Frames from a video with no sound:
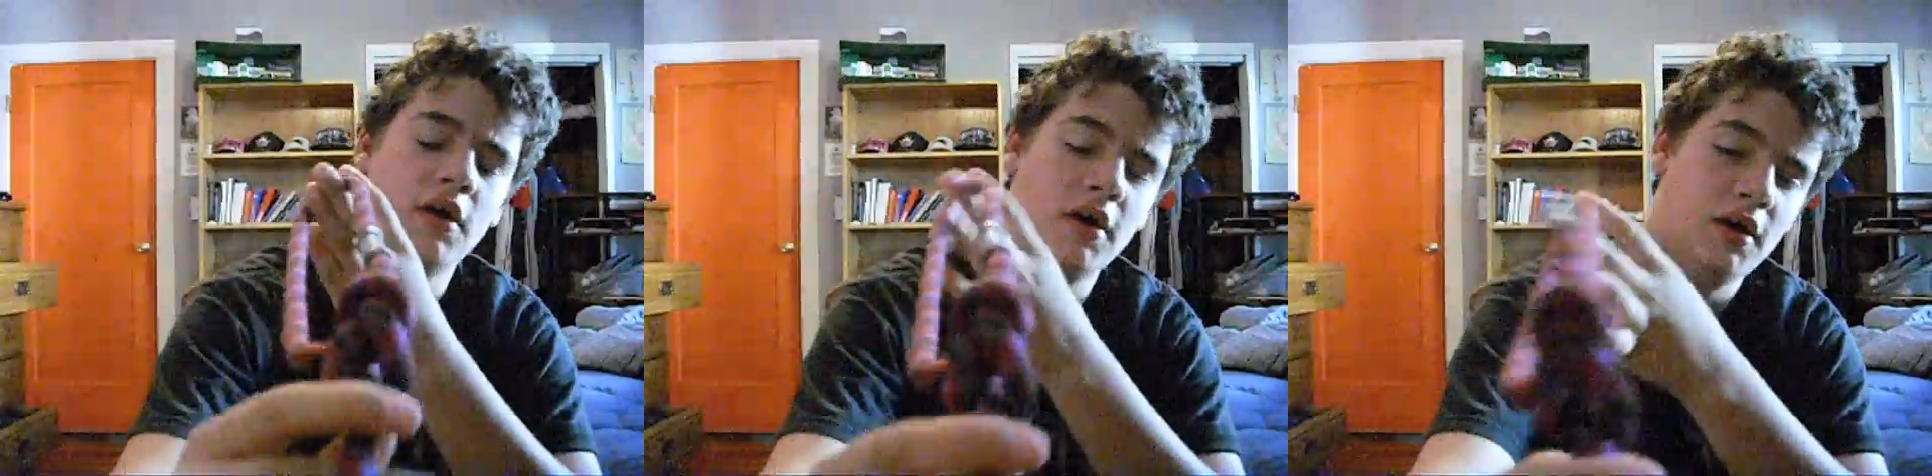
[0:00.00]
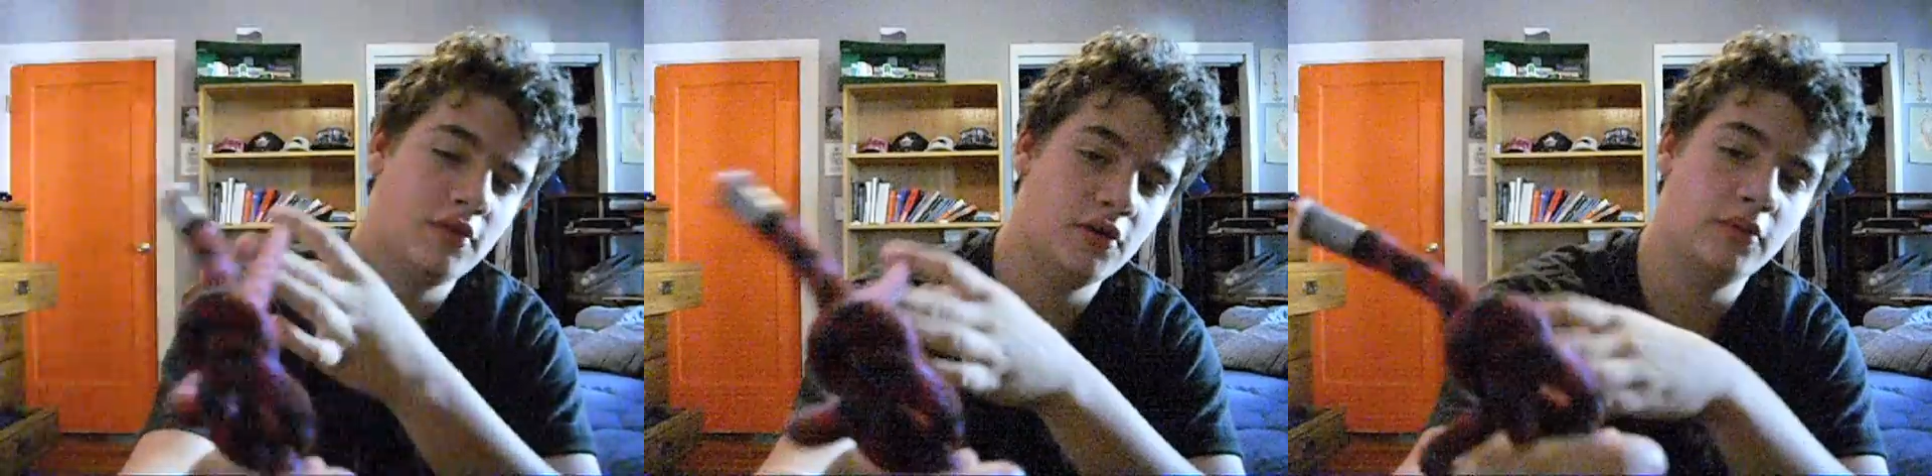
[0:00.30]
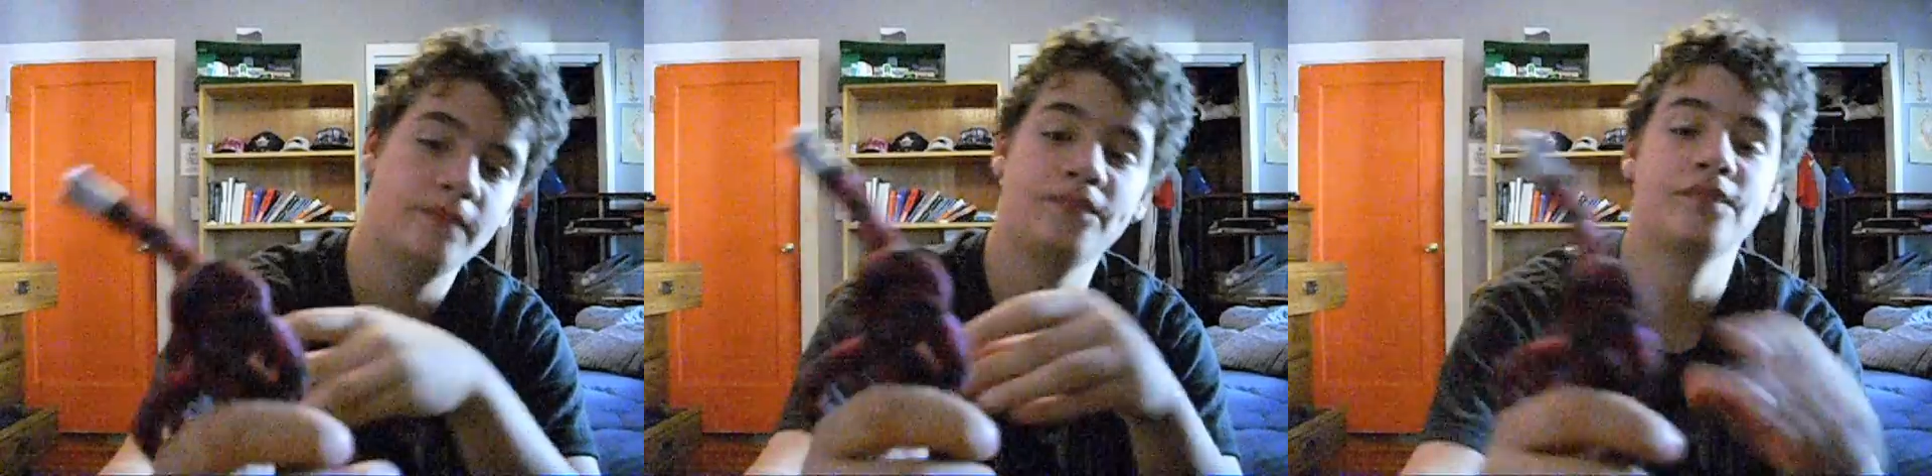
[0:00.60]
So
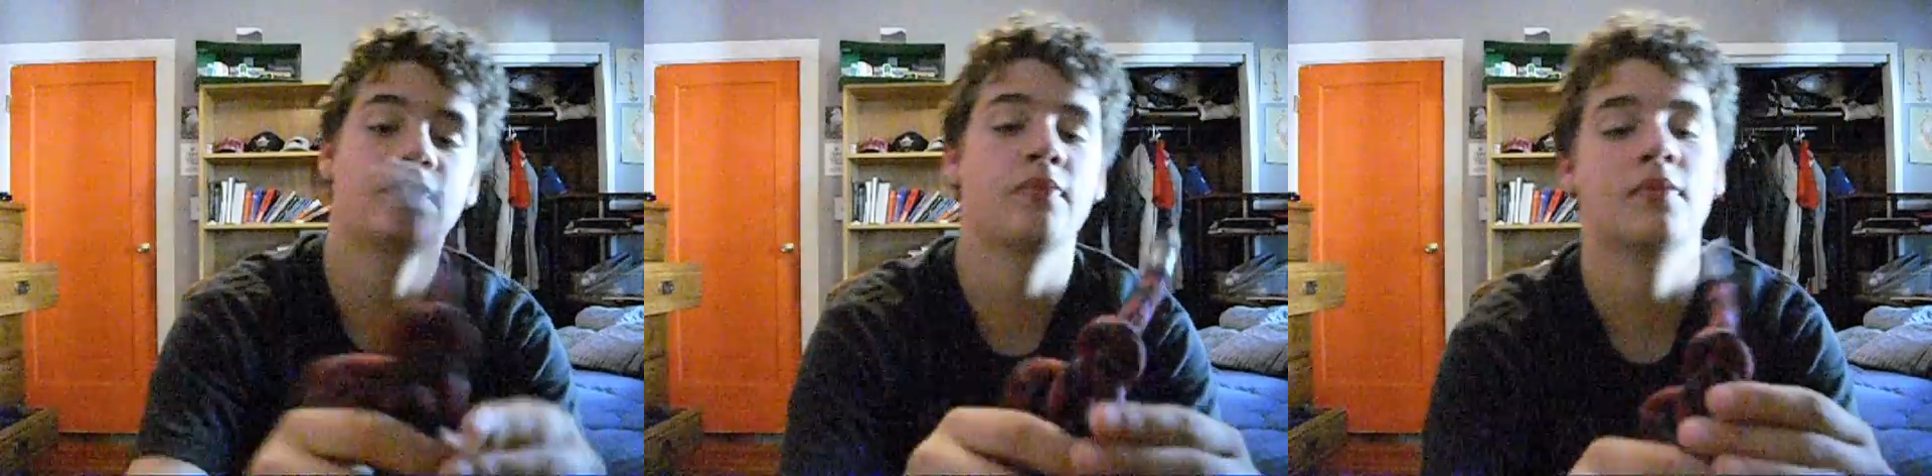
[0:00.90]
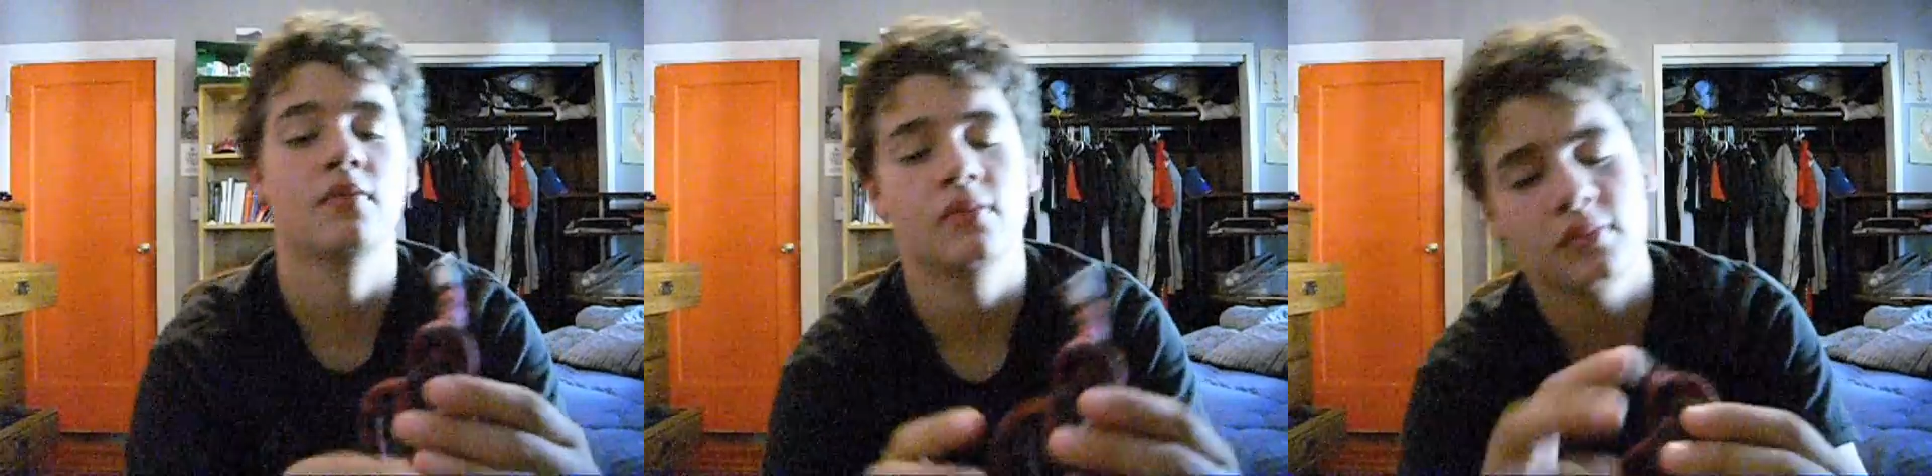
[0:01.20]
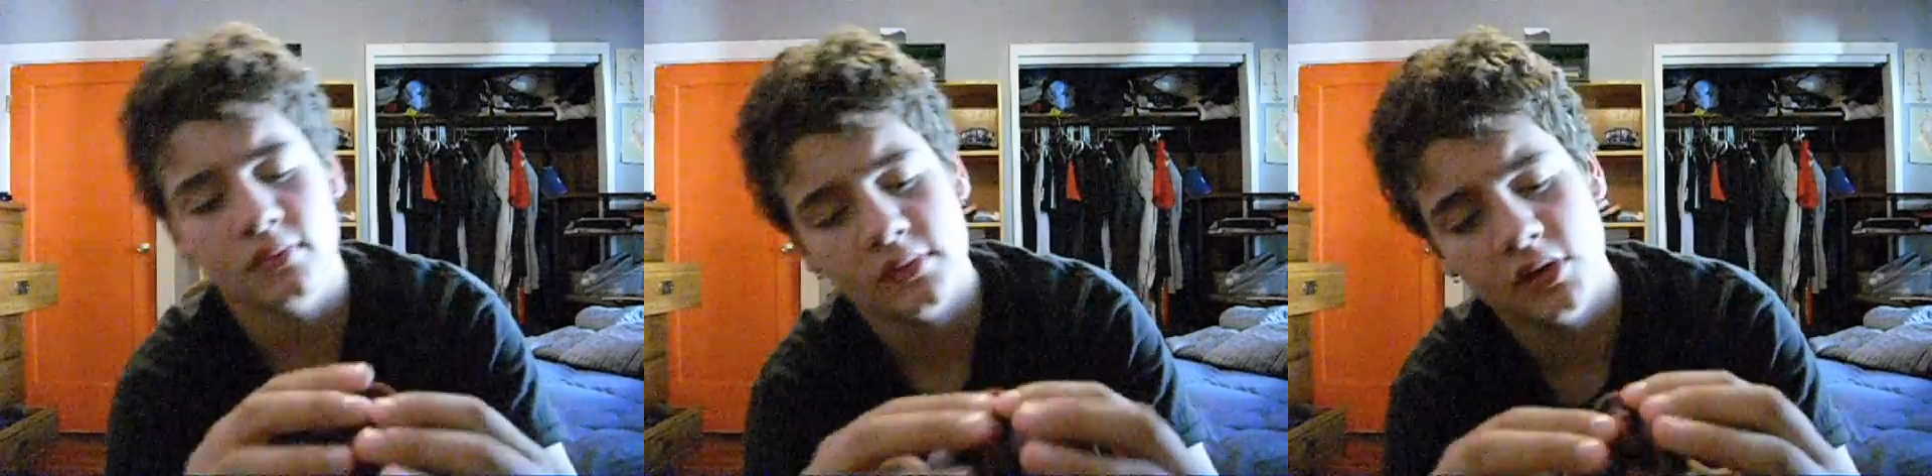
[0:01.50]

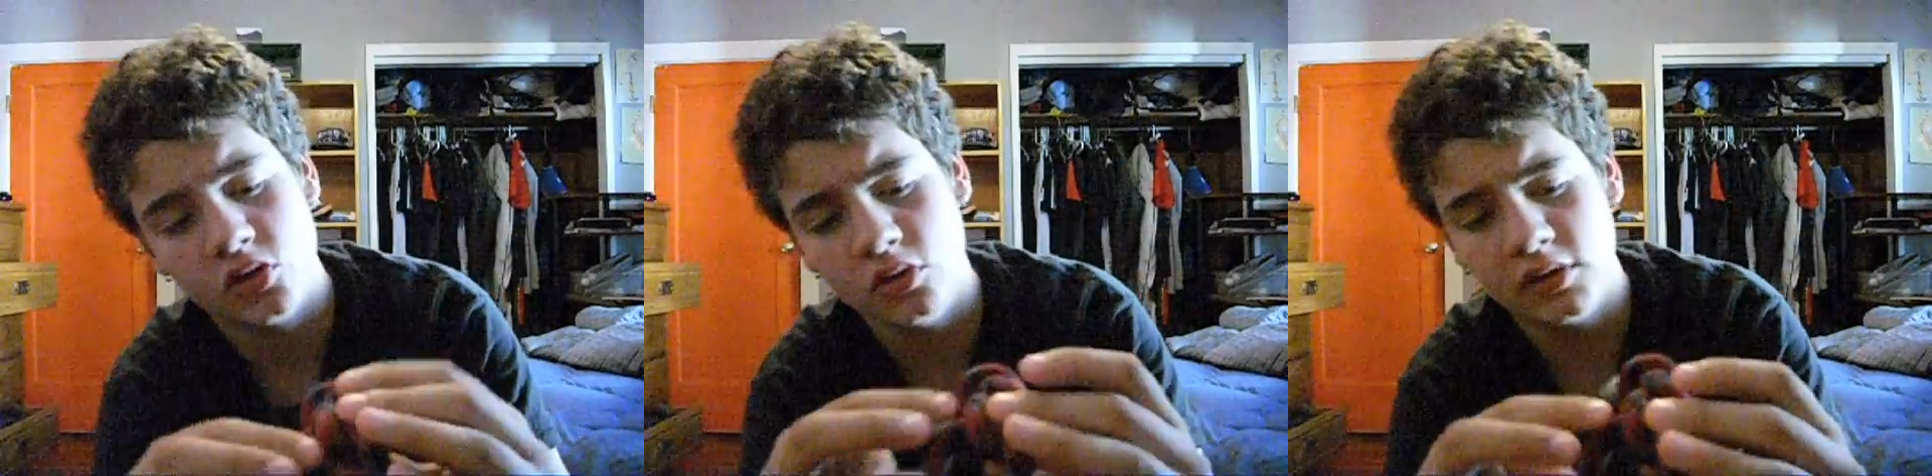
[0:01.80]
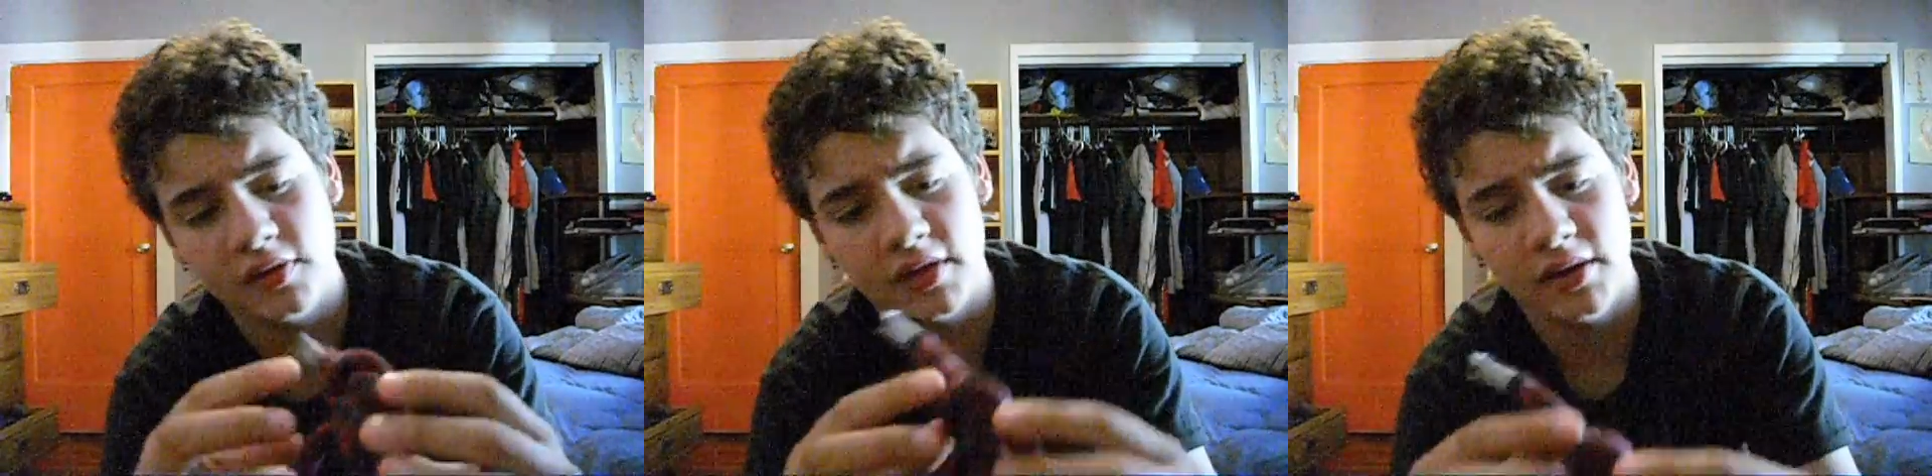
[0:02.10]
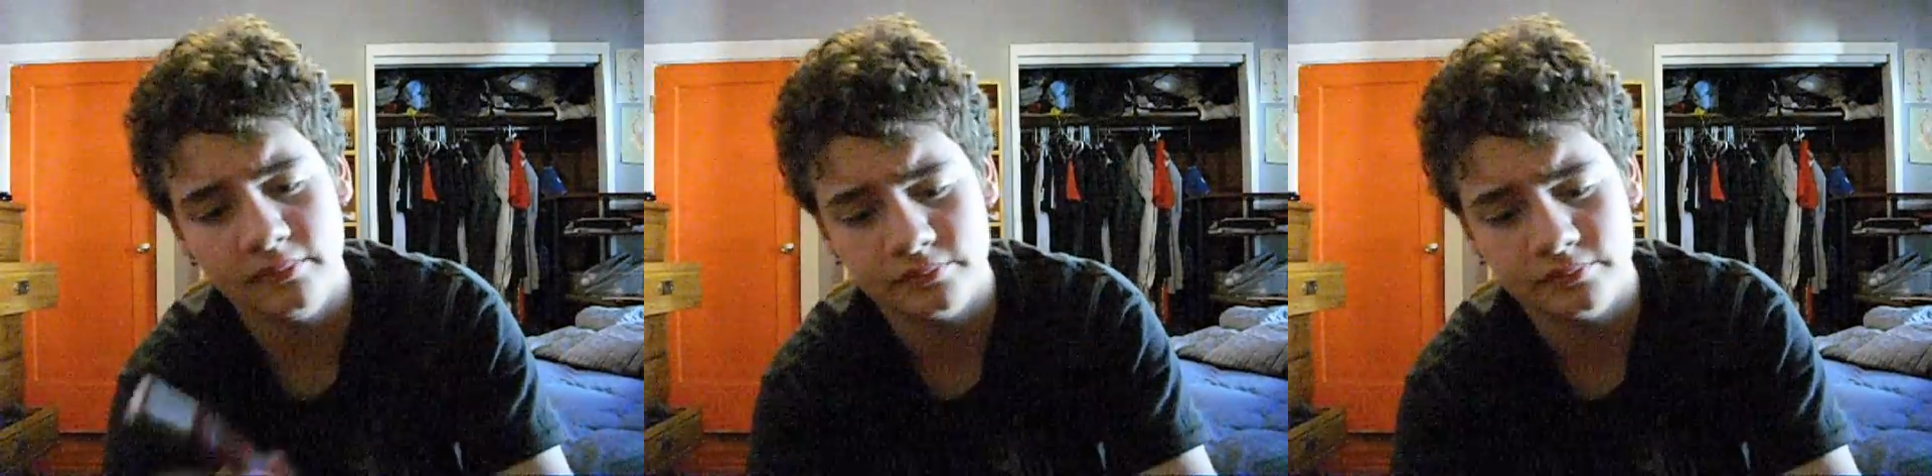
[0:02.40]
it should look like that.